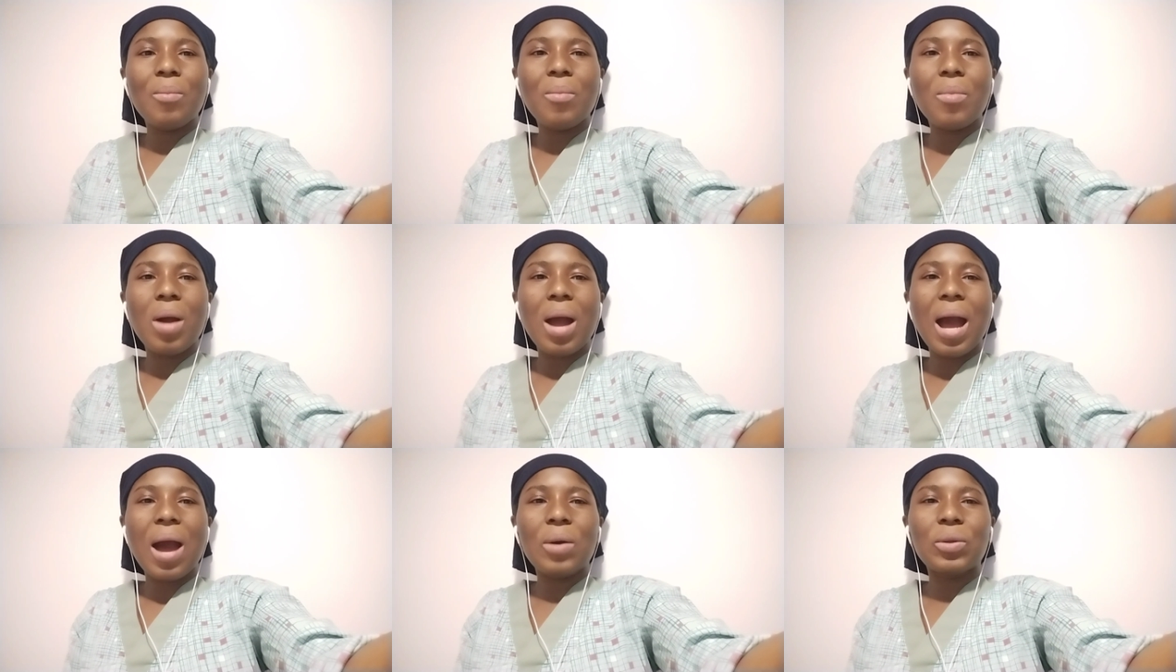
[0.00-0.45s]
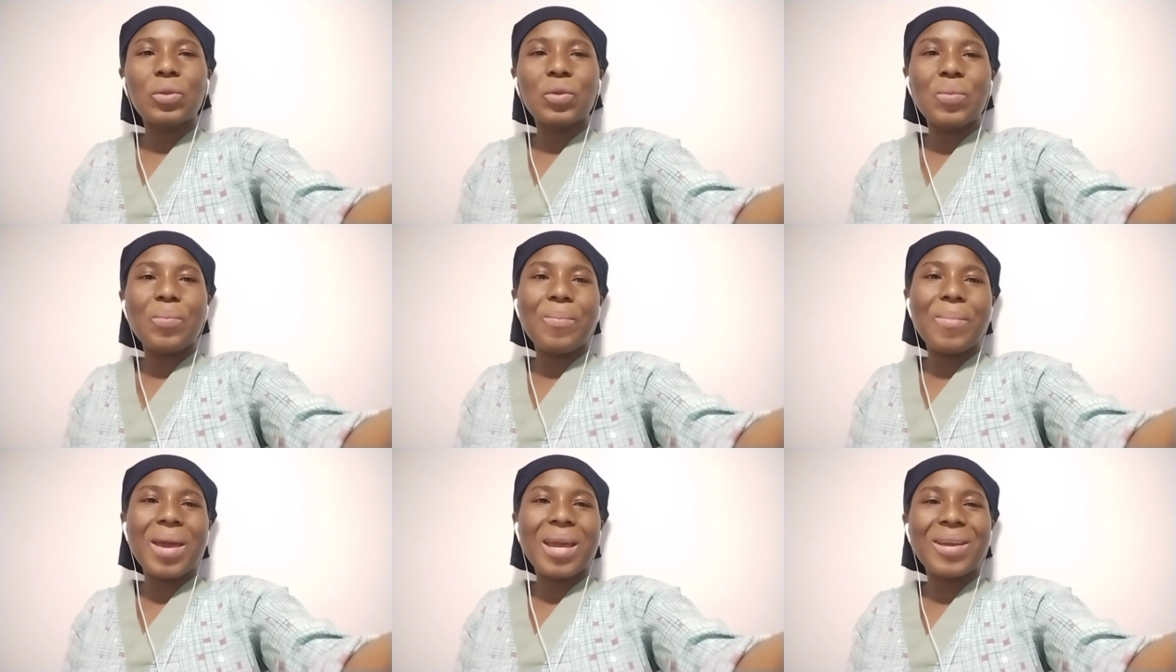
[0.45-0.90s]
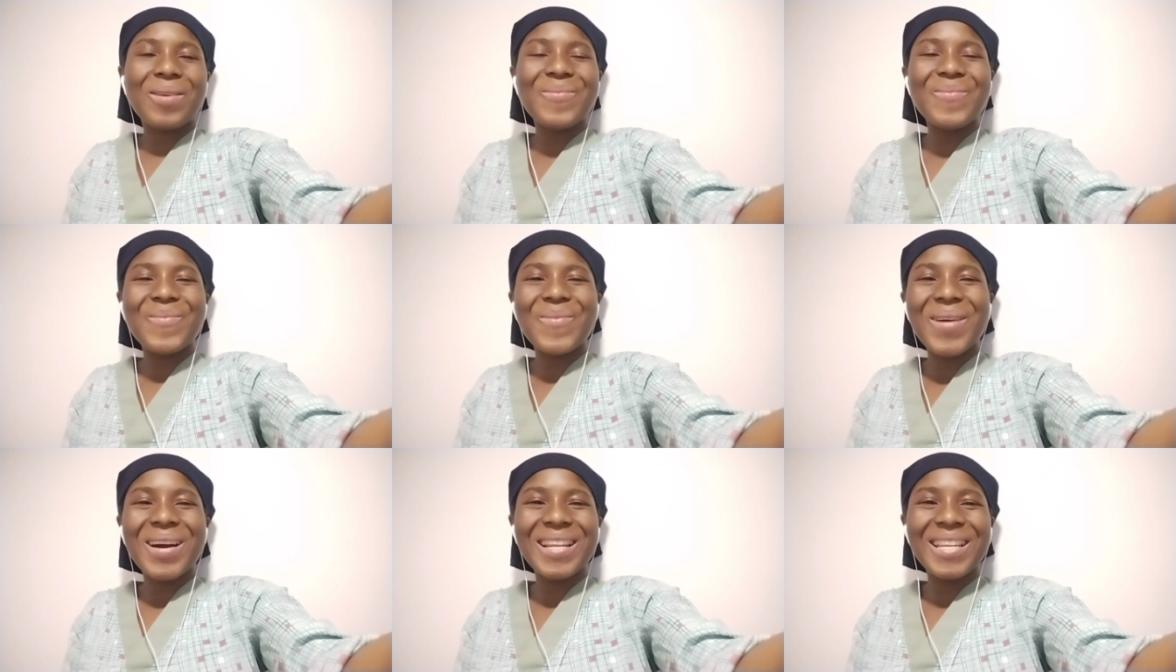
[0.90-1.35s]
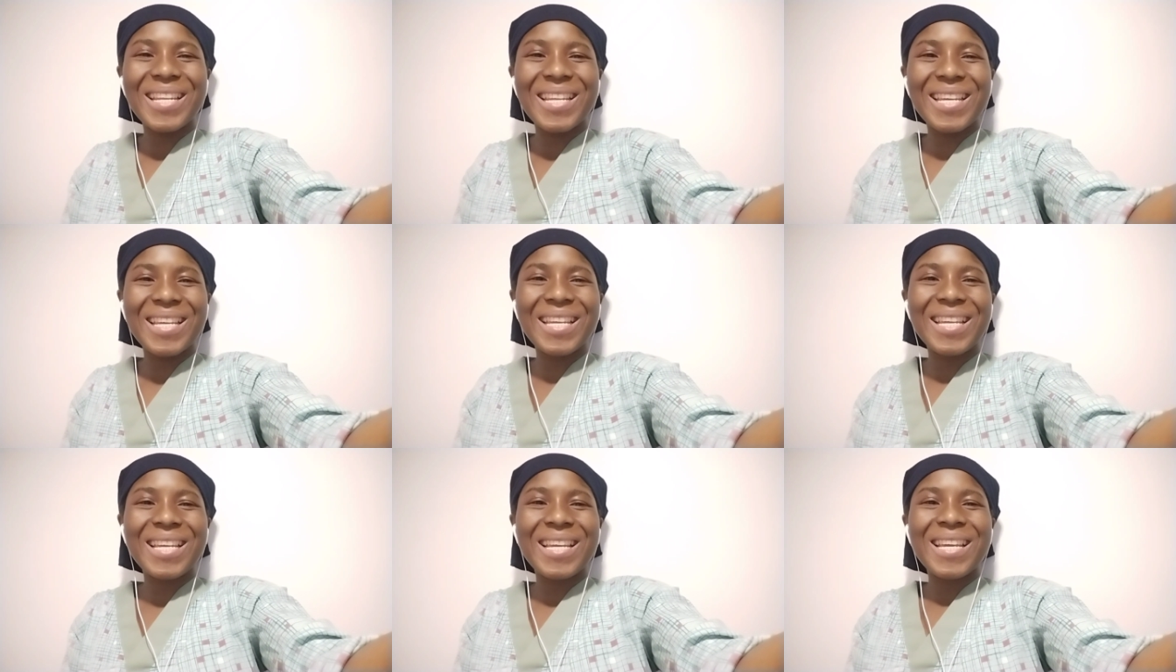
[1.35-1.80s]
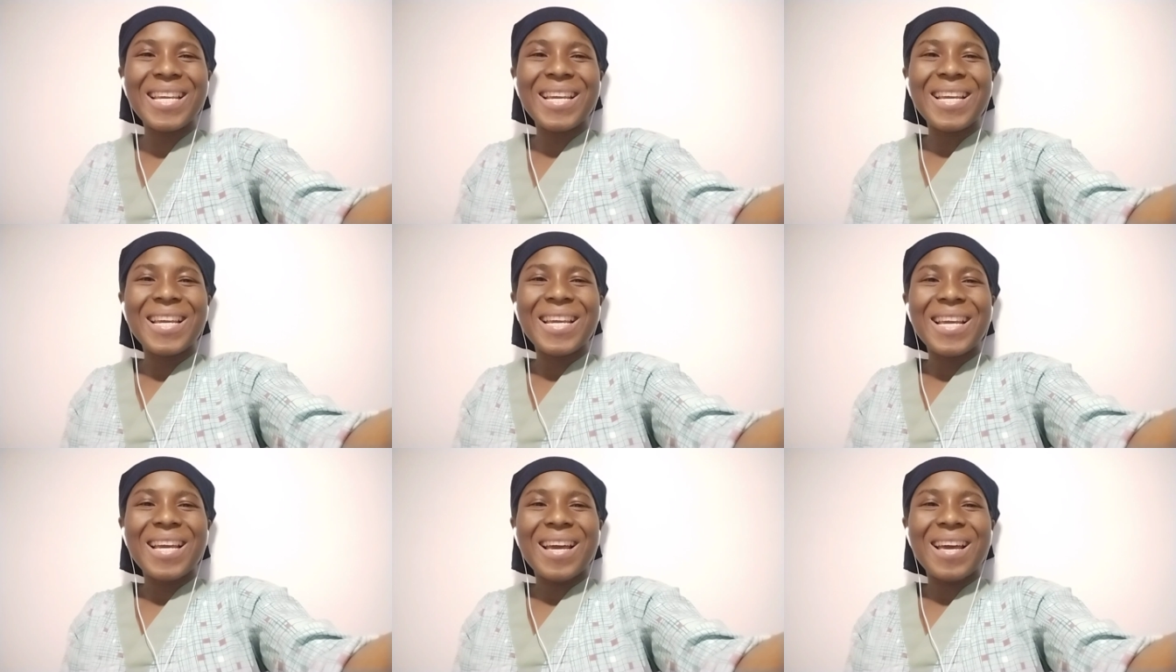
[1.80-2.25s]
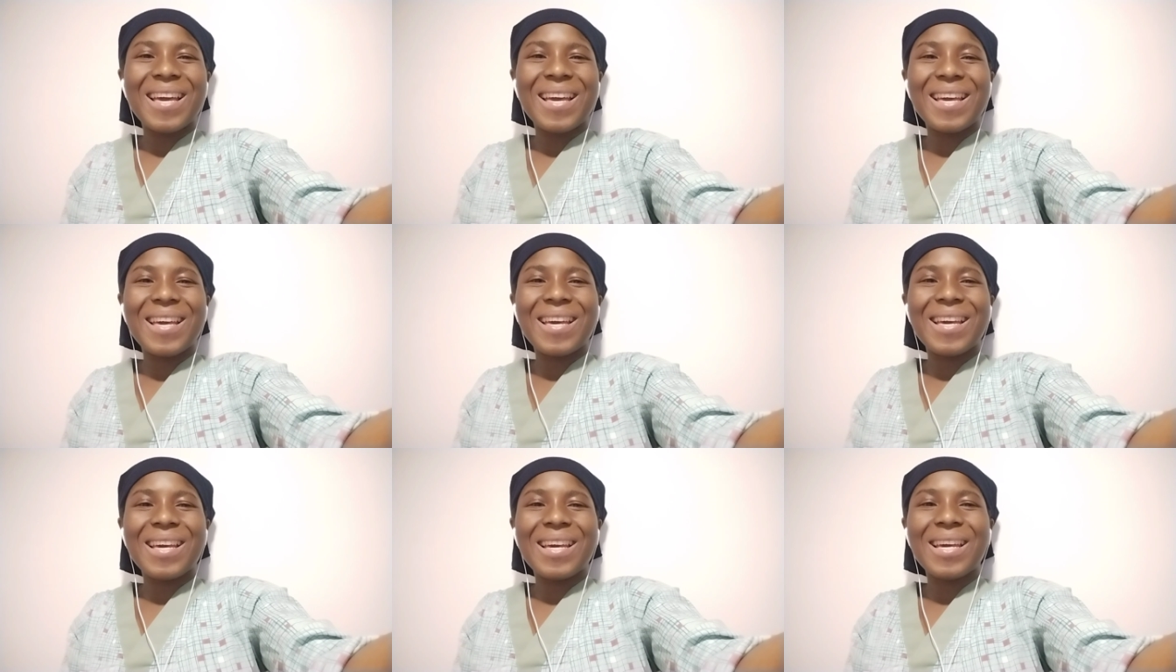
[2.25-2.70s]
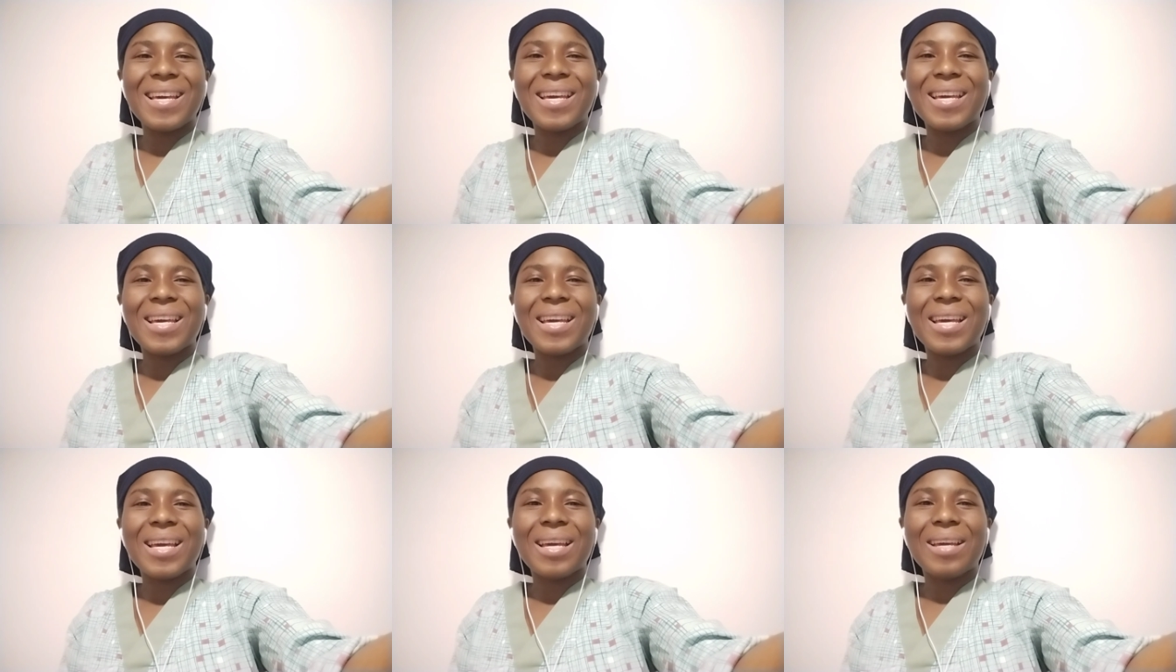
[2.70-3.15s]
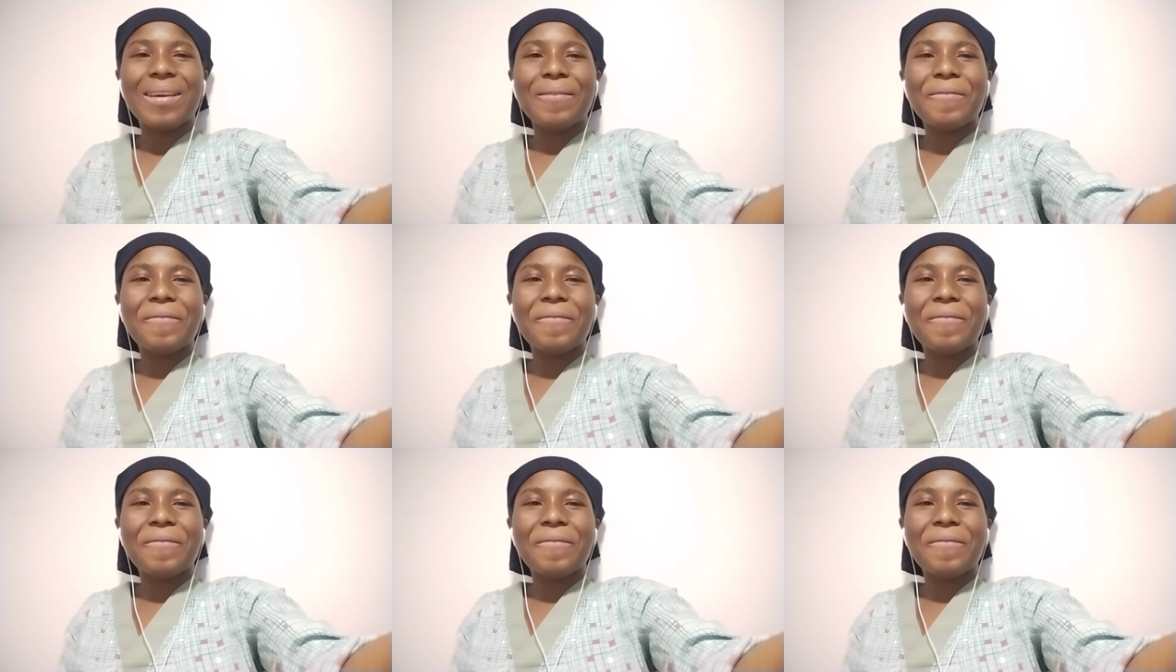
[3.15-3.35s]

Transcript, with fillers: how to make money uh, eh,